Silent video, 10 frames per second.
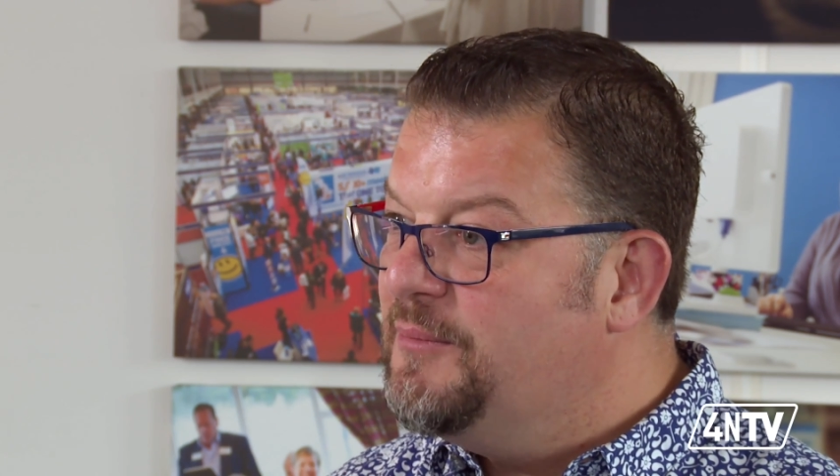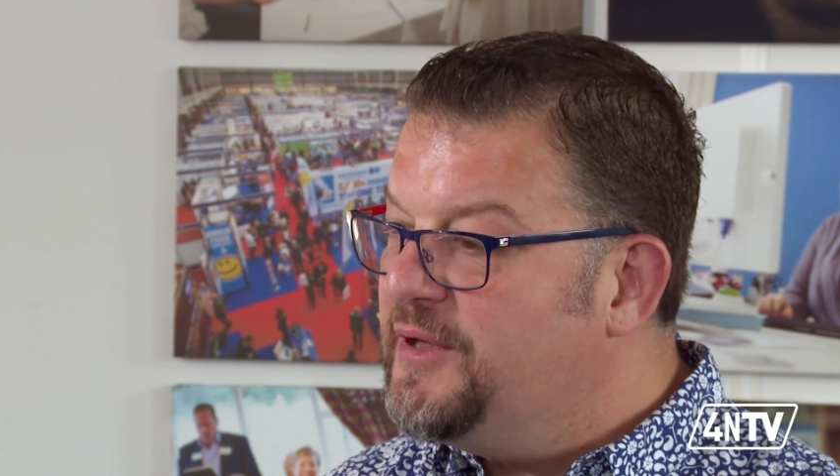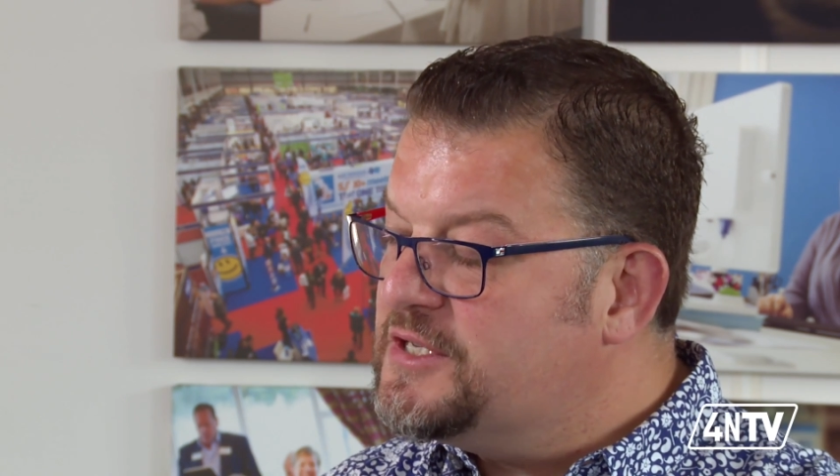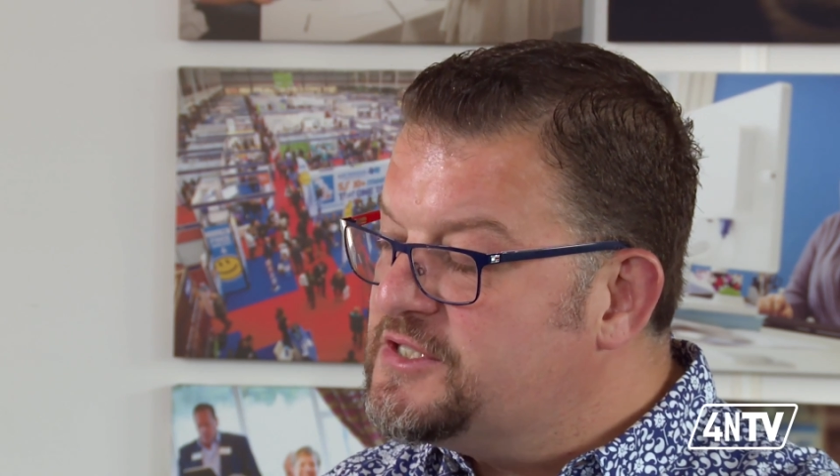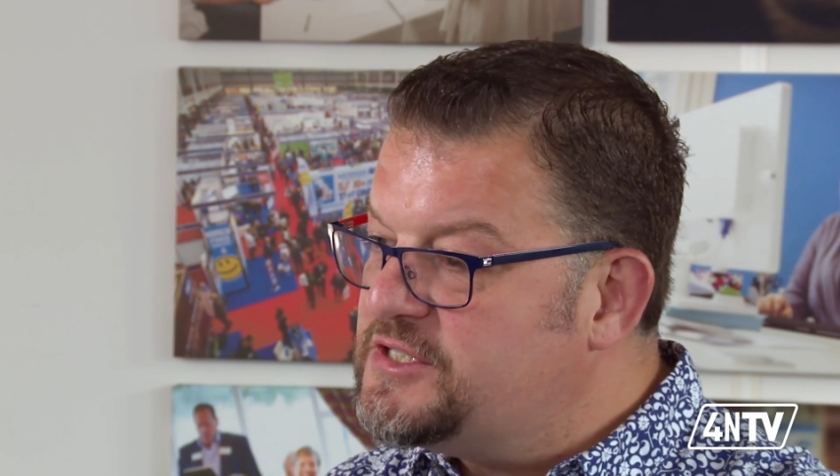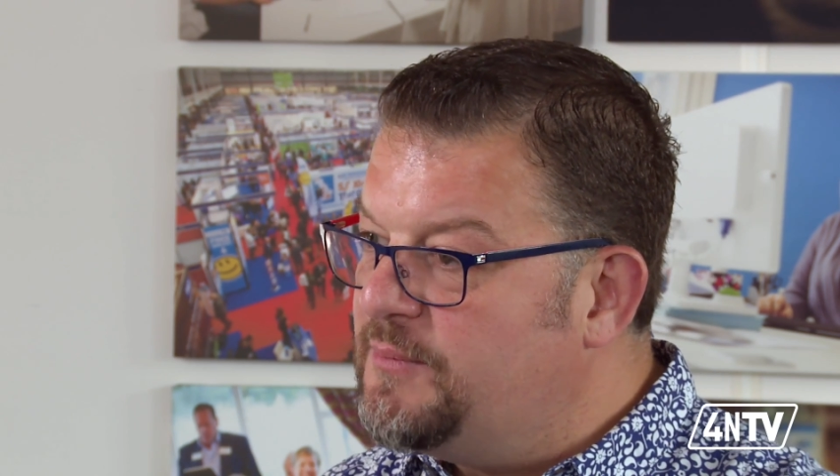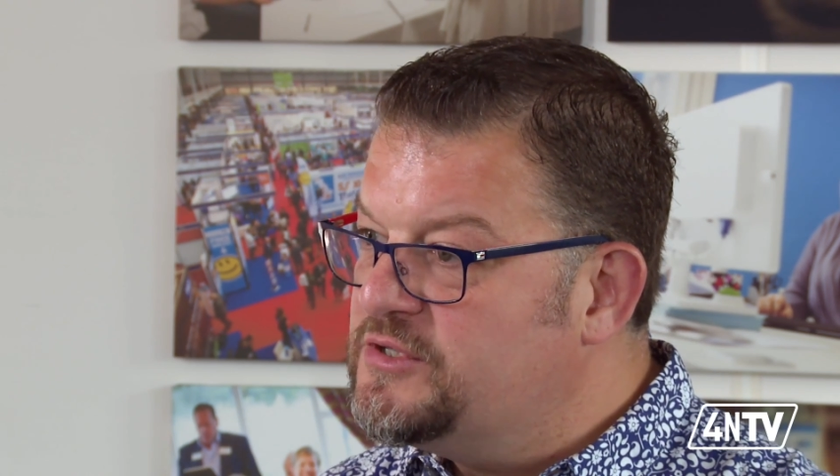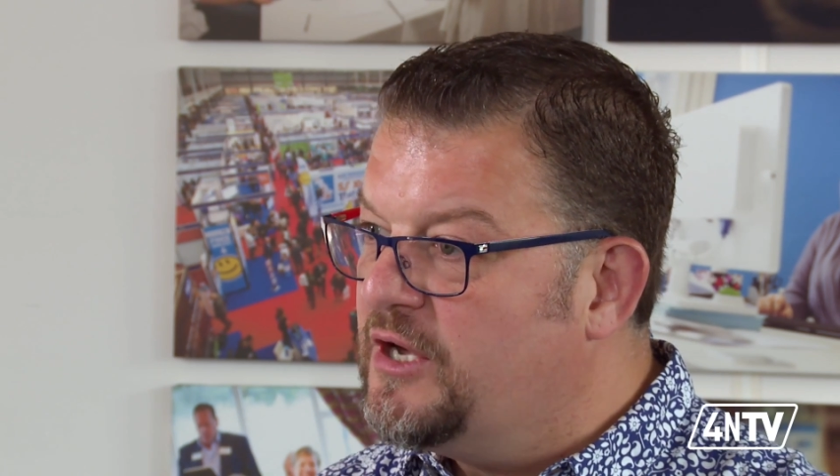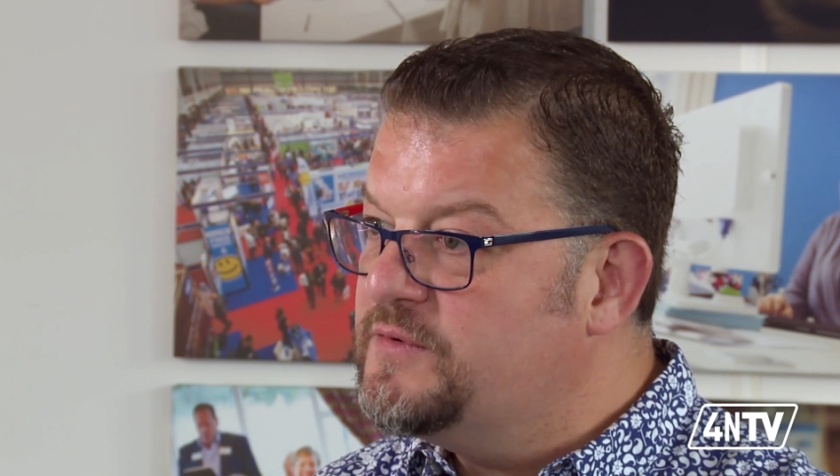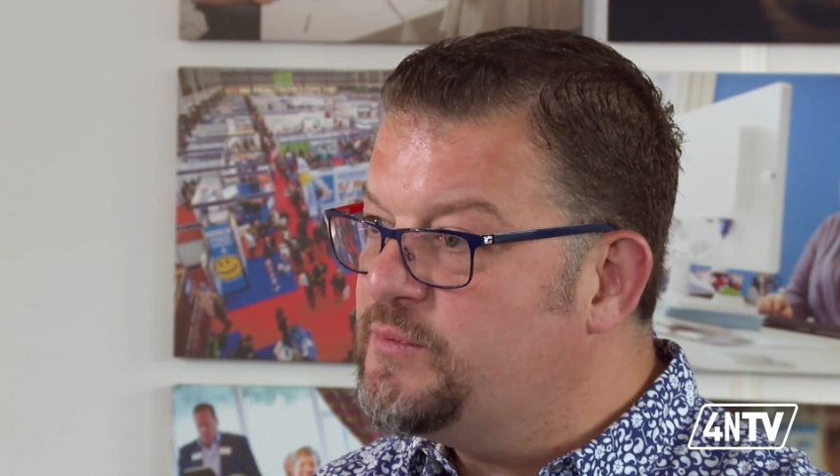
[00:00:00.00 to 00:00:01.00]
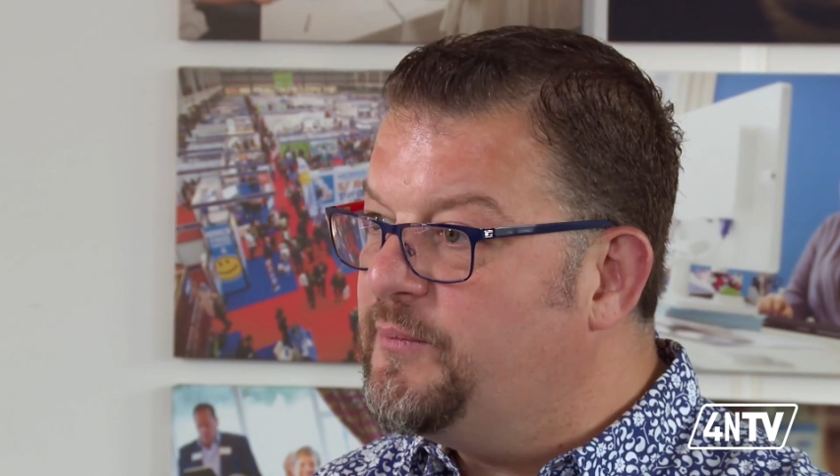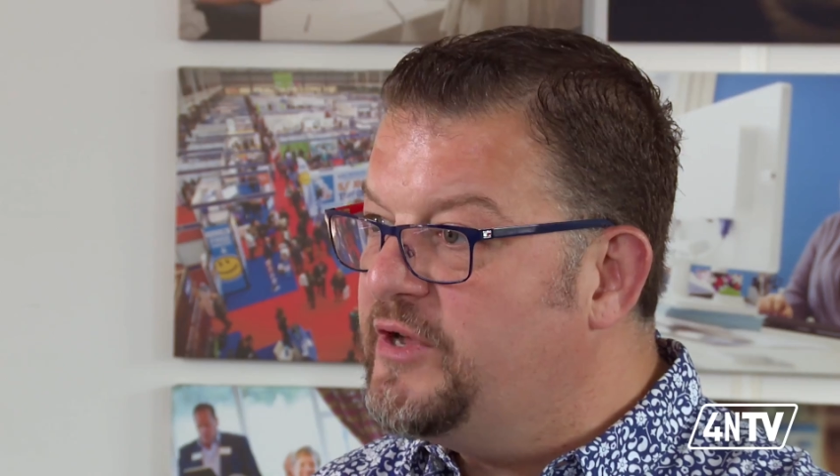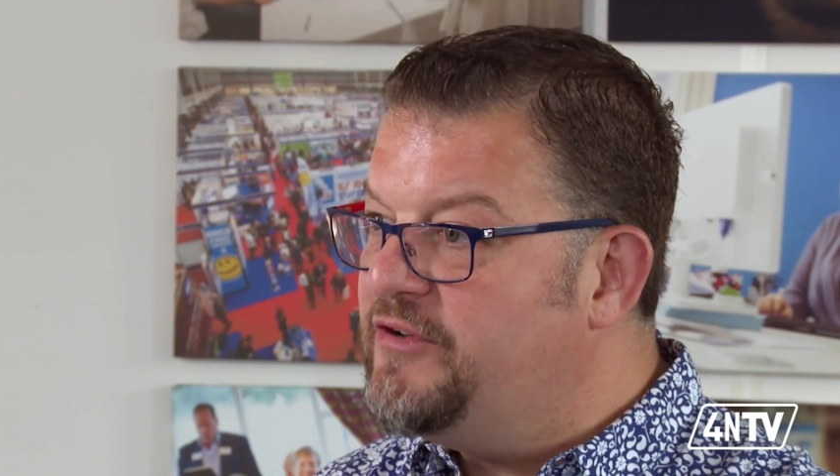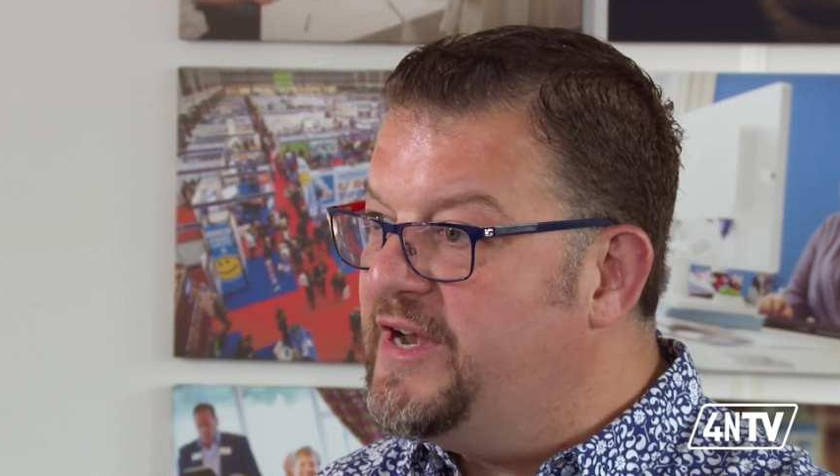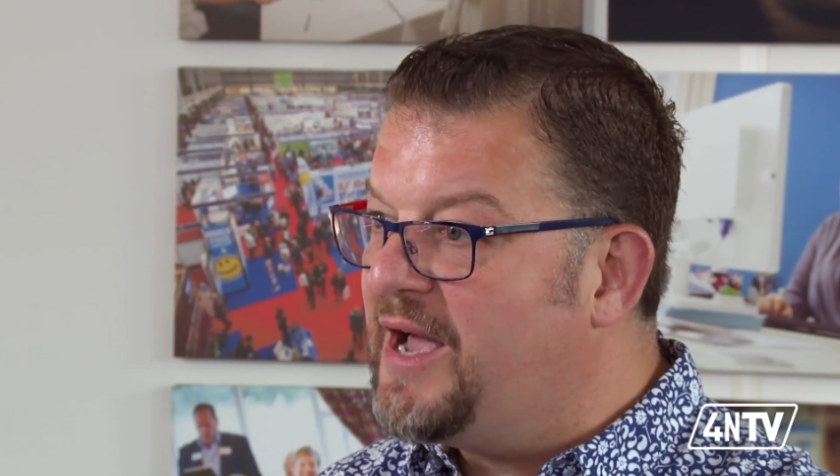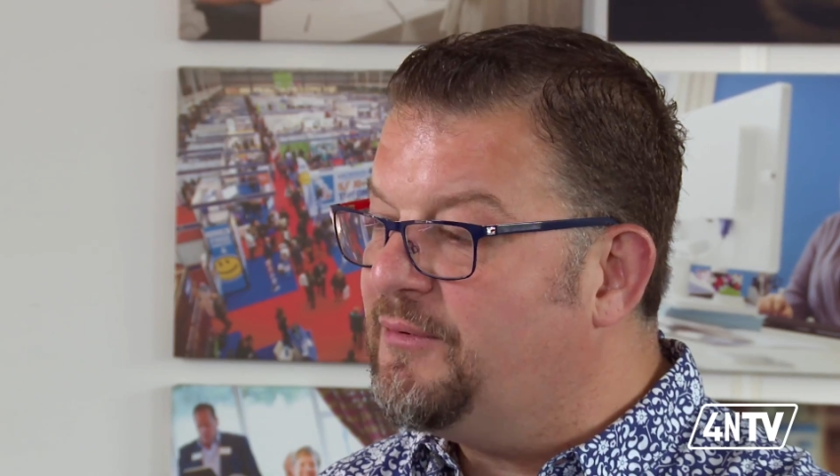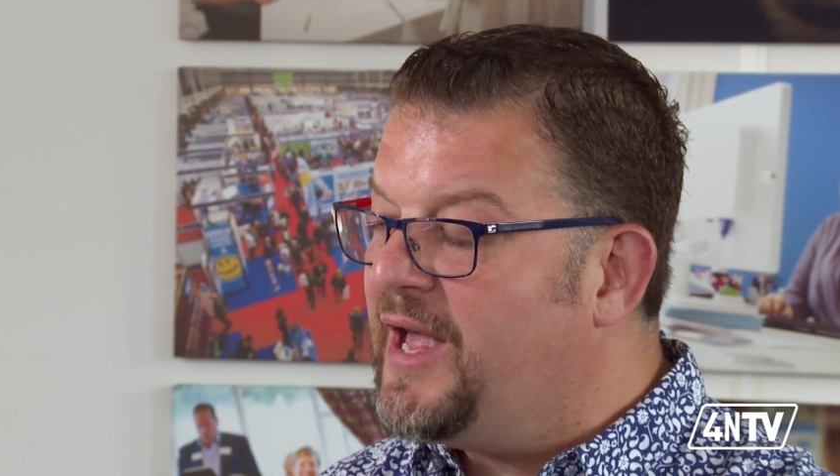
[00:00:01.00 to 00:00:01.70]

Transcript: because sometimes when we read out